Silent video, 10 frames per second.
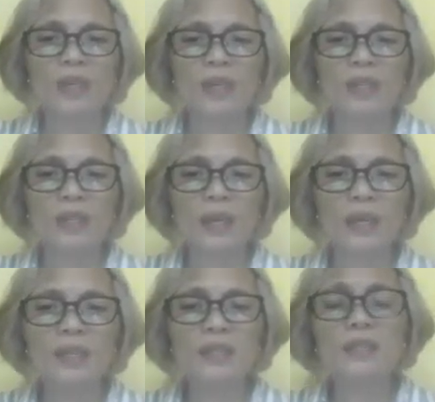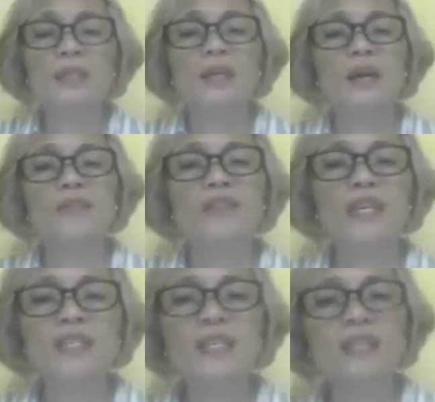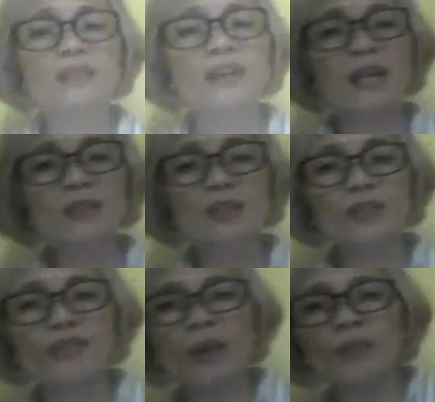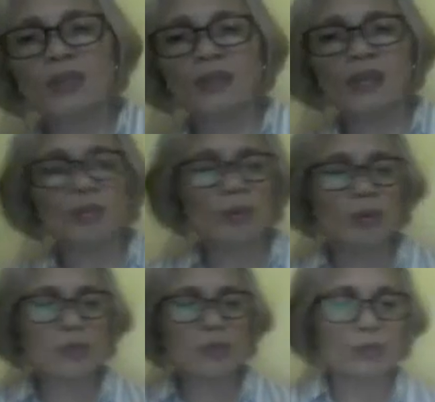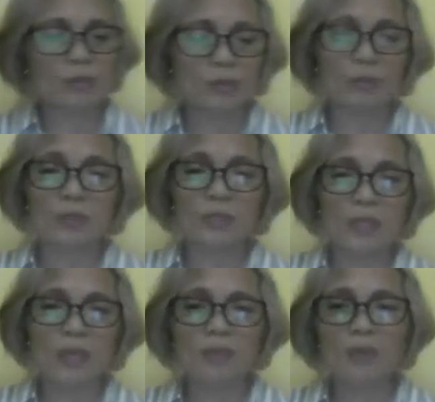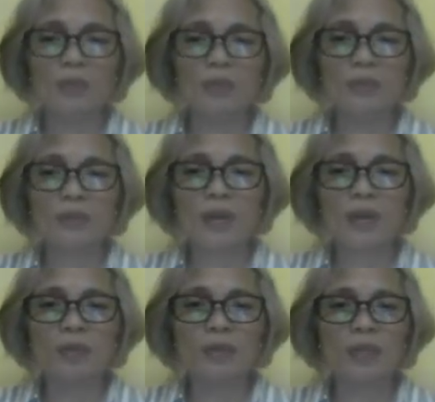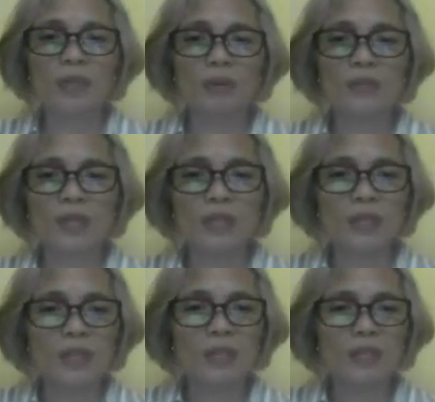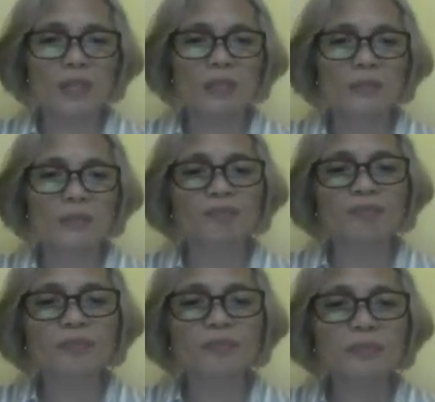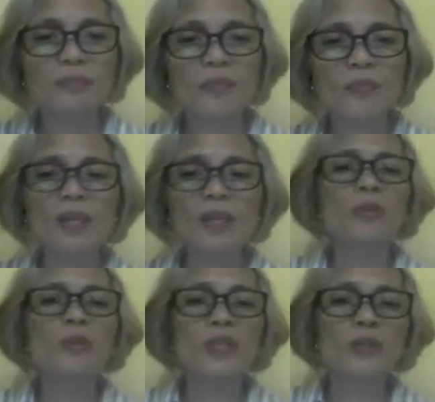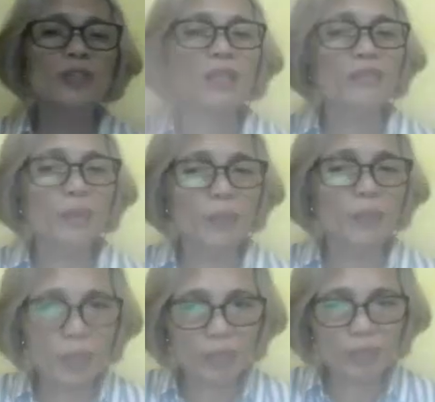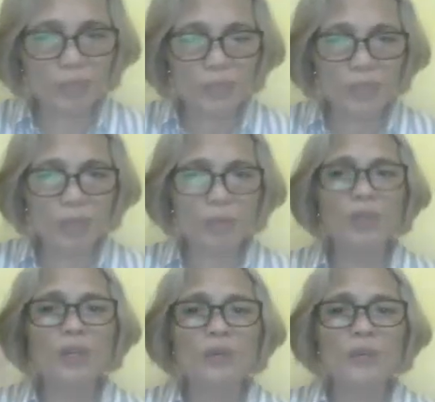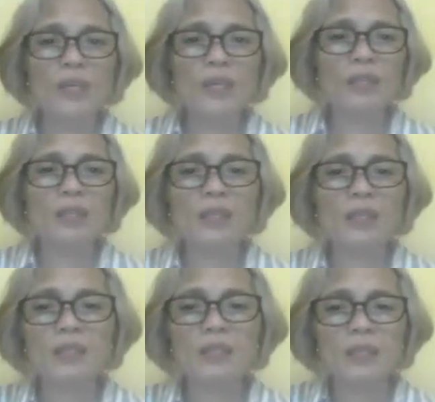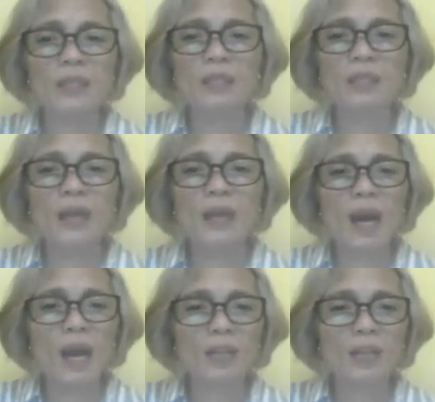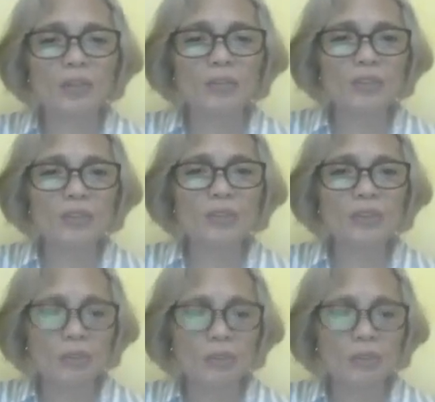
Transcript: And then, affixing the values from the table, so carbon dioxide here. Carbon dioxide from the previous table, we get here the ions, no?